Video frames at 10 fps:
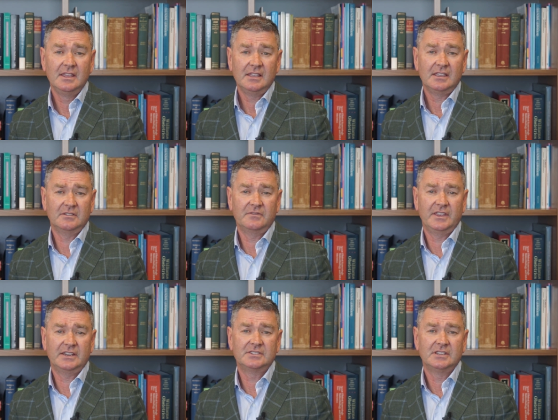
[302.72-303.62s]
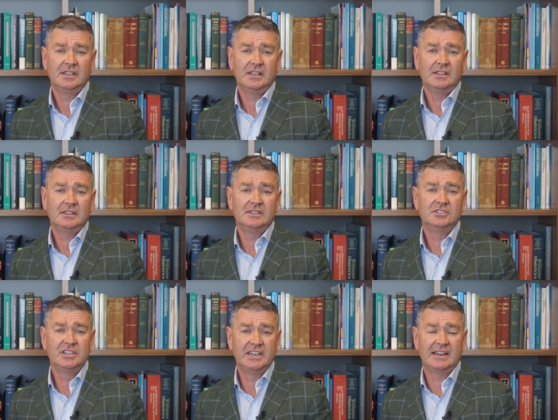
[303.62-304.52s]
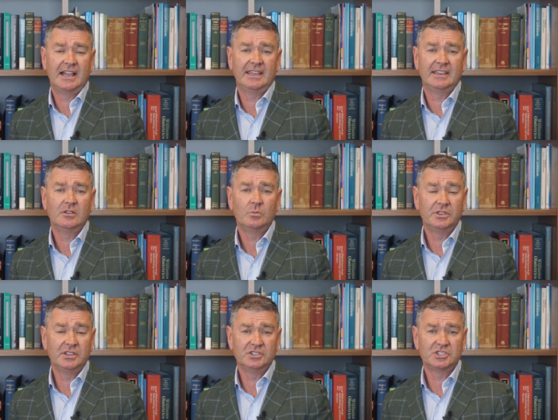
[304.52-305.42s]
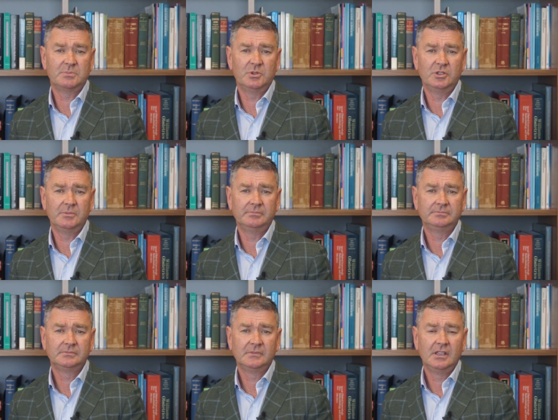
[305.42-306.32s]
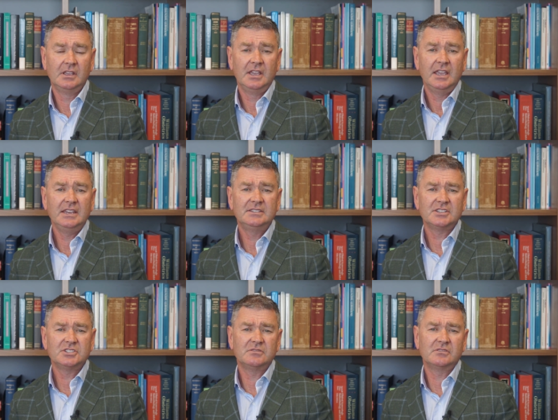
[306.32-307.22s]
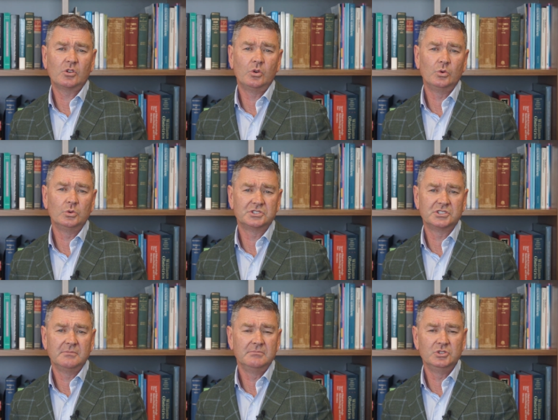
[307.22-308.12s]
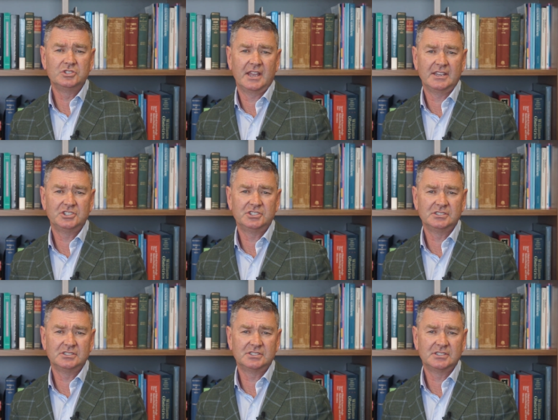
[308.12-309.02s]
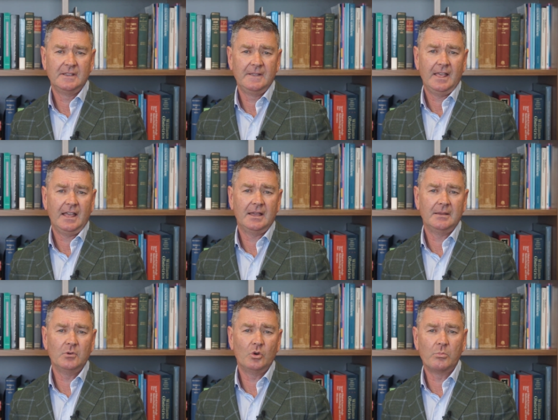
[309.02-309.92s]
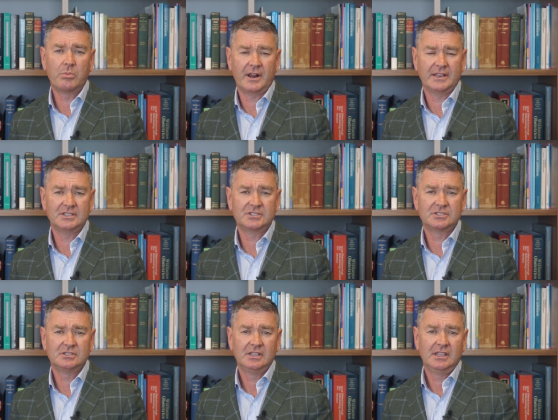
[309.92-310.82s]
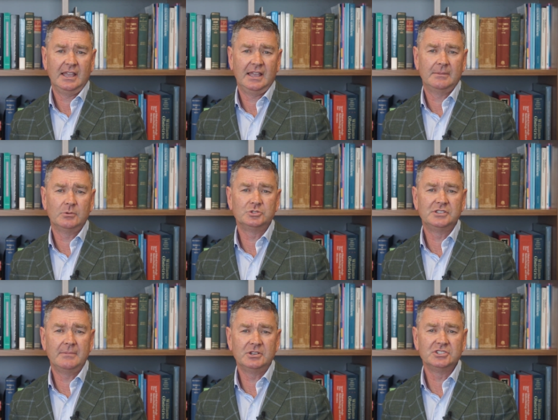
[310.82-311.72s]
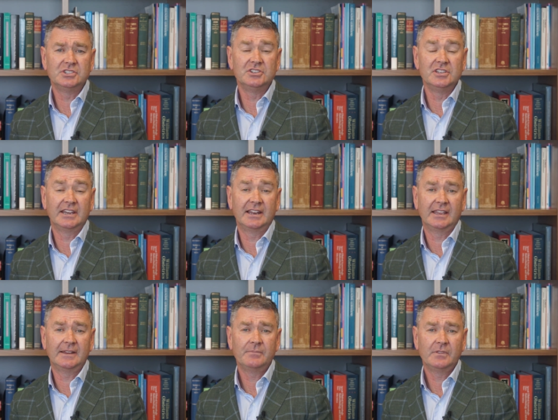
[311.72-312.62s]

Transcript: can affect the DNA within the sperm. It doesn't cause mutations or breaks or damages the DNA.